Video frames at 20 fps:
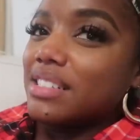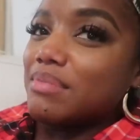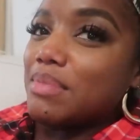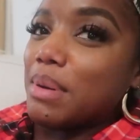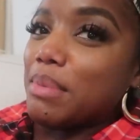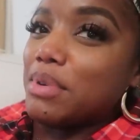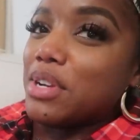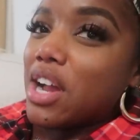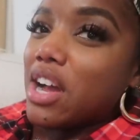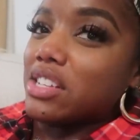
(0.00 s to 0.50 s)

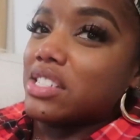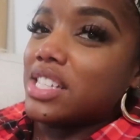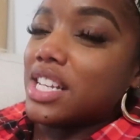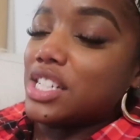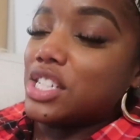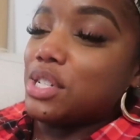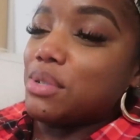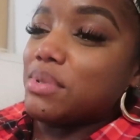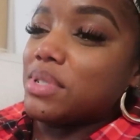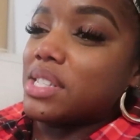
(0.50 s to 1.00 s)
Remember y'all
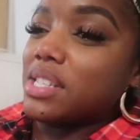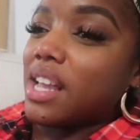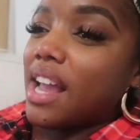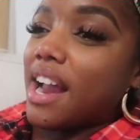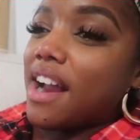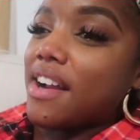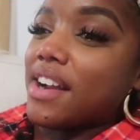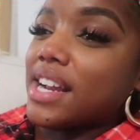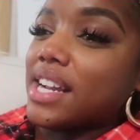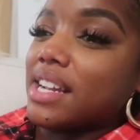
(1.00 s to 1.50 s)
said she was
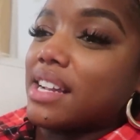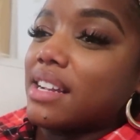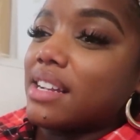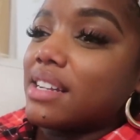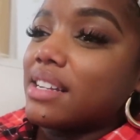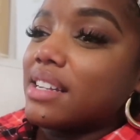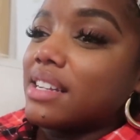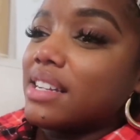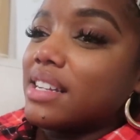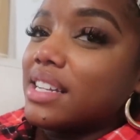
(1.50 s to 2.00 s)
scary?
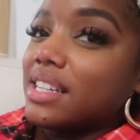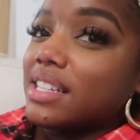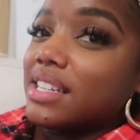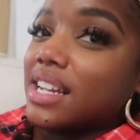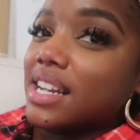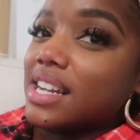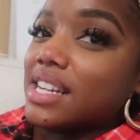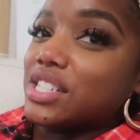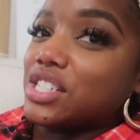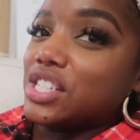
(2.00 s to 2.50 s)

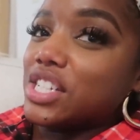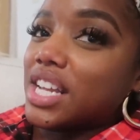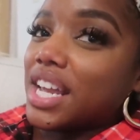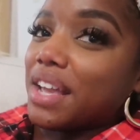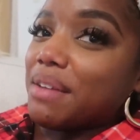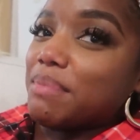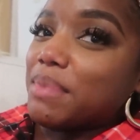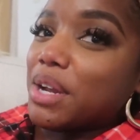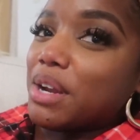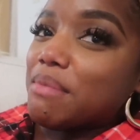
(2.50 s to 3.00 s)
Yeah, she
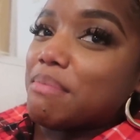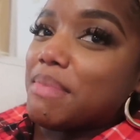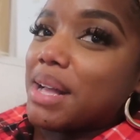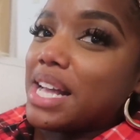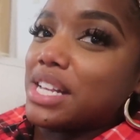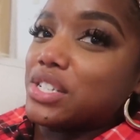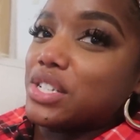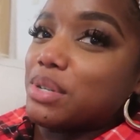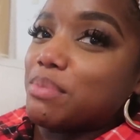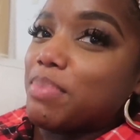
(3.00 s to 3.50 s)
gave me her
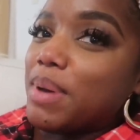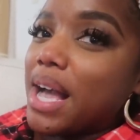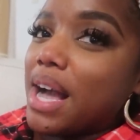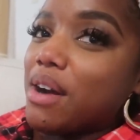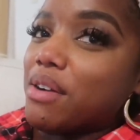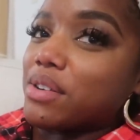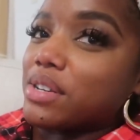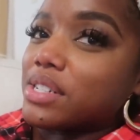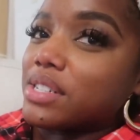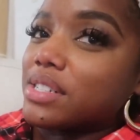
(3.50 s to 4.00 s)
magic
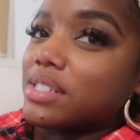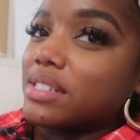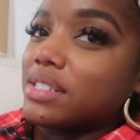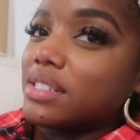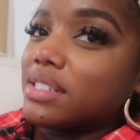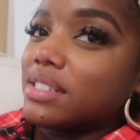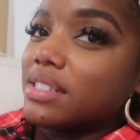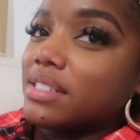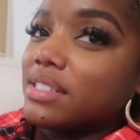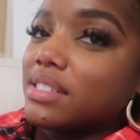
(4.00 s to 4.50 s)
power.
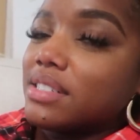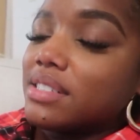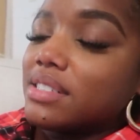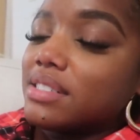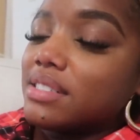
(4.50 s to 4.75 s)
That thing